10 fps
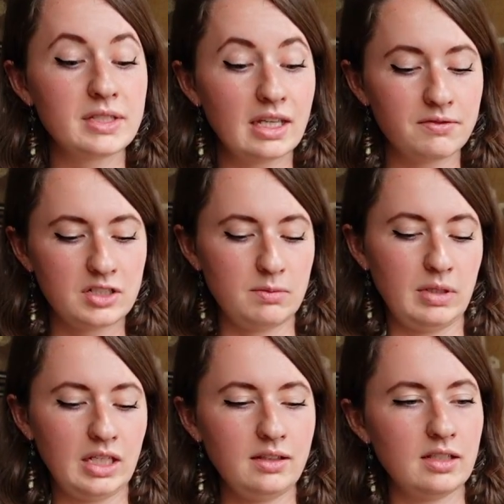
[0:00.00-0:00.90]
gift to
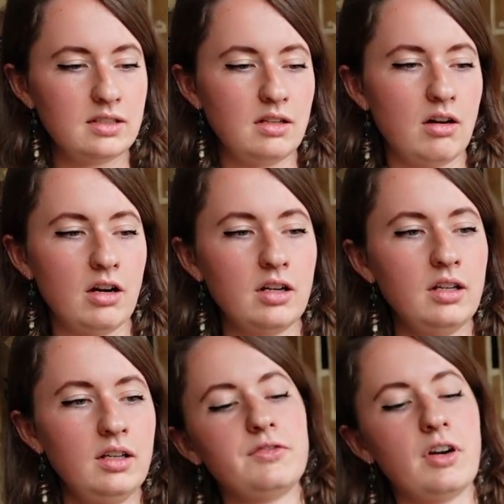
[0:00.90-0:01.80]
me, this yarn
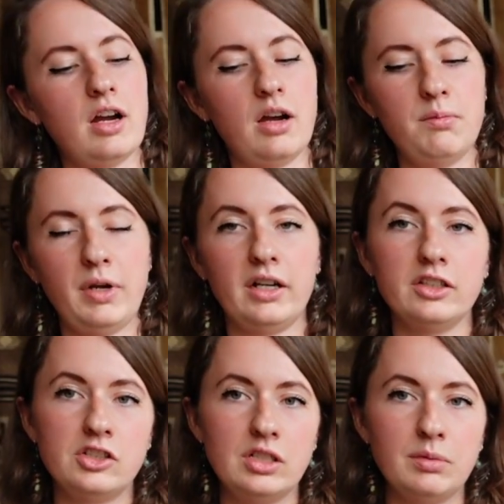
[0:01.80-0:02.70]
from
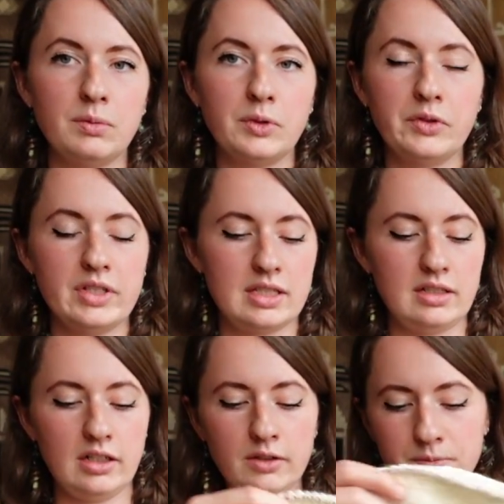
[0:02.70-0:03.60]
Maryland Sheep and Wool this year.